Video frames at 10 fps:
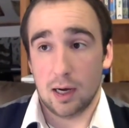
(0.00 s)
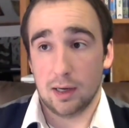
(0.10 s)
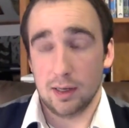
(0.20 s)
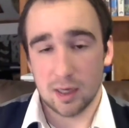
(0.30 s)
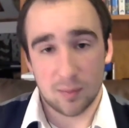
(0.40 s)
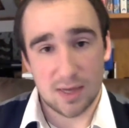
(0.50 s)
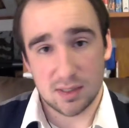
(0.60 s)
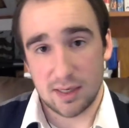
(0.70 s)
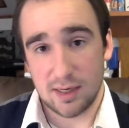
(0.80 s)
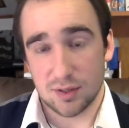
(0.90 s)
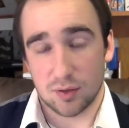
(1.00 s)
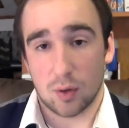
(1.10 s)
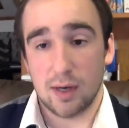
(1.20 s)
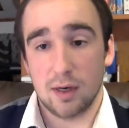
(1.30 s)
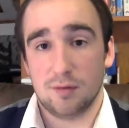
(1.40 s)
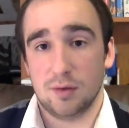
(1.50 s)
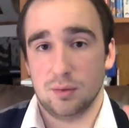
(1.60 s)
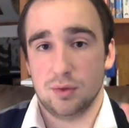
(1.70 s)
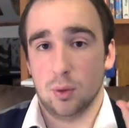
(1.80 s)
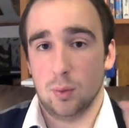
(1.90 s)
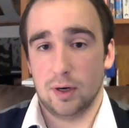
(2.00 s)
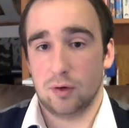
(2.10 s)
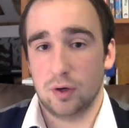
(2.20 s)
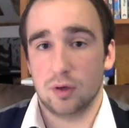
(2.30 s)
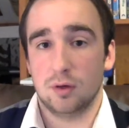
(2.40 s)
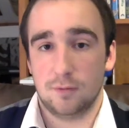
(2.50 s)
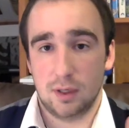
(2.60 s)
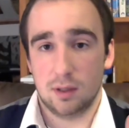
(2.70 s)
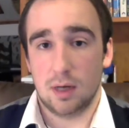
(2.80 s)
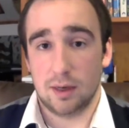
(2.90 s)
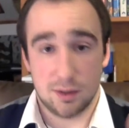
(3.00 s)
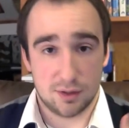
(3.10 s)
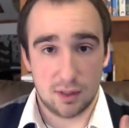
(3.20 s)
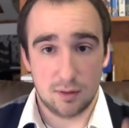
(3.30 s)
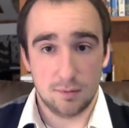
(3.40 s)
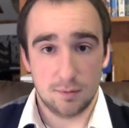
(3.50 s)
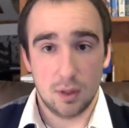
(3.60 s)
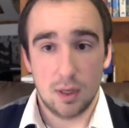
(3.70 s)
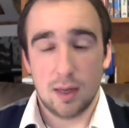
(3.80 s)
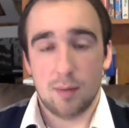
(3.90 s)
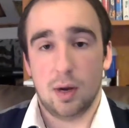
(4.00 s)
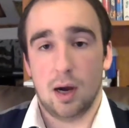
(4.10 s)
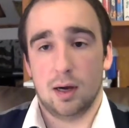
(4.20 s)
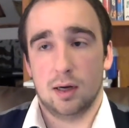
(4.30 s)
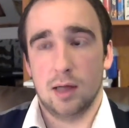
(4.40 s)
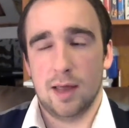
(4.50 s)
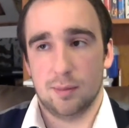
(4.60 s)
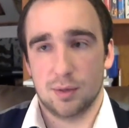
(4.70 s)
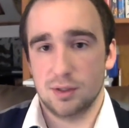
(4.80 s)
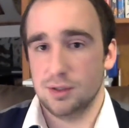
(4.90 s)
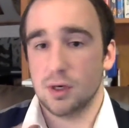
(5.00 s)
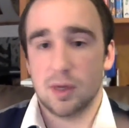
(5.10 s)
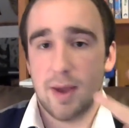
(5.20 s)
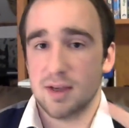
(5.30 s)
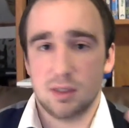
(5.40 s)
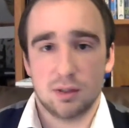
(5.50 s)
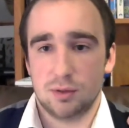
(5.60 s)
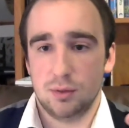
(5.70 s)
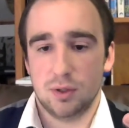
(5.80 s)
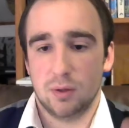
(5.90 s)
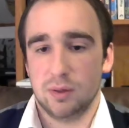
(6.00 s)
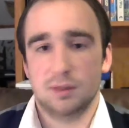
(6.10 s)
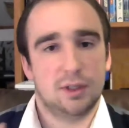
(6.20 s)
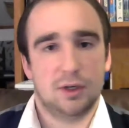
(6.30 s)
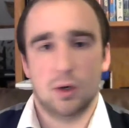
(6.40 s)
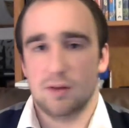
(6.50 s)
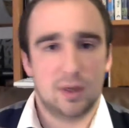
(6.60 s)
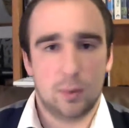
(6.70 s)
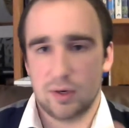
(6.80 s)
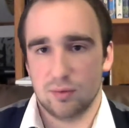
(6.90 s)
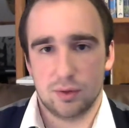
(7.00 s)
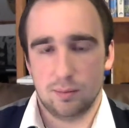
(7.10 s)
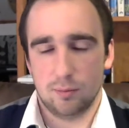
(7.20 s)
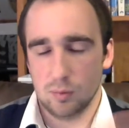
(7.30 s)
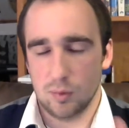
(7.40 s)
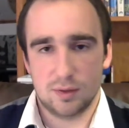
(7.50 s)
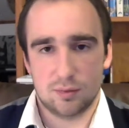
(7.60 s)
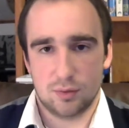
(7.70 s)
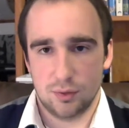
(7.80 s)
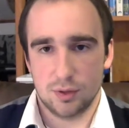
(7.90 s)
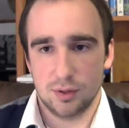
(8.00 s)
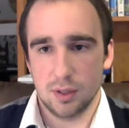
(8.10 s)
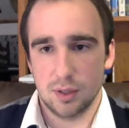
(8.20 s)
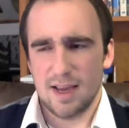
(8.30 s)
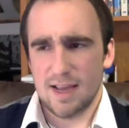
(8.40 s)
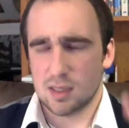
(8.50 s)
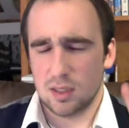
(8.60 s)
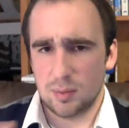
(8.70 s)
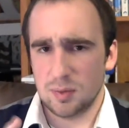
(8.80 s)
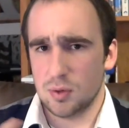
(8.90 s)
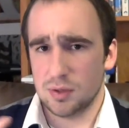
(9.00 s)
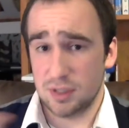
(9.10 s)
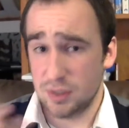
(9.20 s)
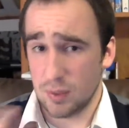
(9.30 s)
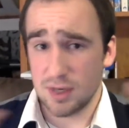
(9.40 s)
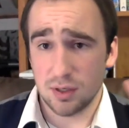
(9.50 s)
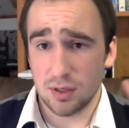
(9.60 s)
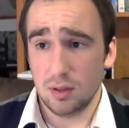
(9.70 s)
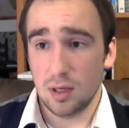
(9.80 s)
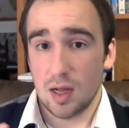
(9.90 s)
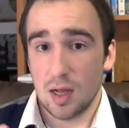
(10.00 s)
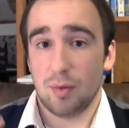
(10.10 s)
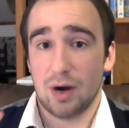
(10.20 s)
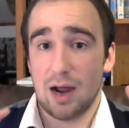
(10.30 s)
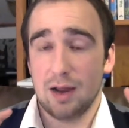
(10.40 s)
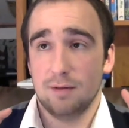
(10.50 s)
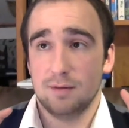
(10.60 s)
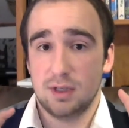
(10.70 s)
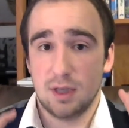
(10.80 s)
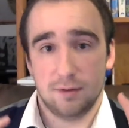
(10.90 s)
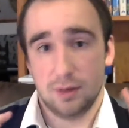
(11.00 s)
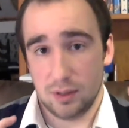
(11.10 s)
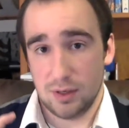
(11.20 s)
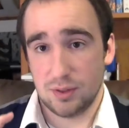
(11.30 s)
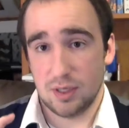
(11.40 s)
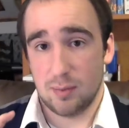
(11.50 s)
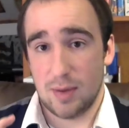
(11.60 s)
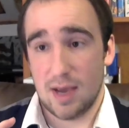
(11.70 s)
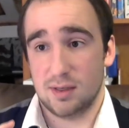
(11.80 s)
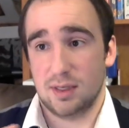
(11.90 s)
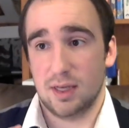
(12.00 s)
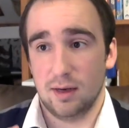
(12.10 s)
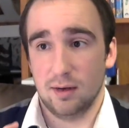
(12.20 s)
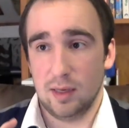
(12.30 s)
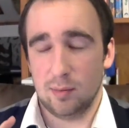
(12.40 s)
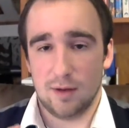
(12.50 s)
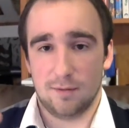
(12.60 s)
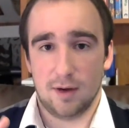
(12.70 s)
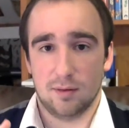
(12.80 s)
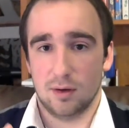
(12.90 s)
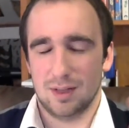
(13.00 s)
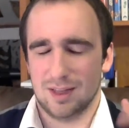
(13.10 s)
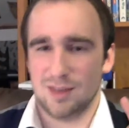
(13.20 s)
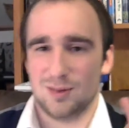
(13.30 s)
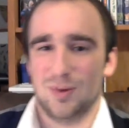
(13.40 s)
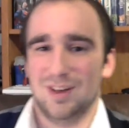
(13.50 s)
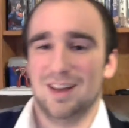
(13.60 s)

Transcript: Incapacitate is great if you don't want a critical fail on yourself, and the person's already maxed out on 2 tokens and you don't have any way to remove his reducers. Is a little bit more situational, but I have definitely used Incapacitate in my favor. Like this one